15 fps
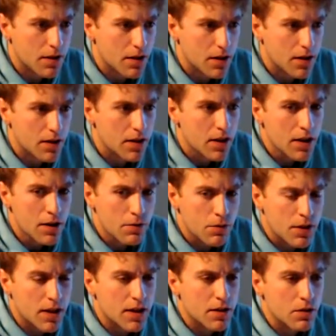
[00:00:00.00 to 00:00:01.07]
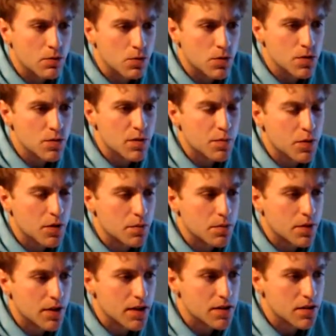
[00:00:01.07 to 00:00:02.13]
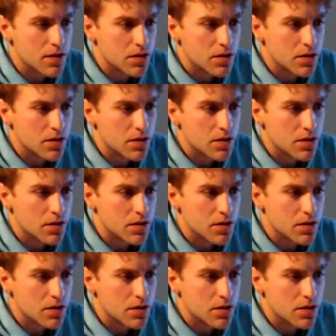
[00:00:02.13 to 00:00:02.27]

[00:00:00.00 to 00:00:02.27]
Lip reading: kind of the rules we put in place,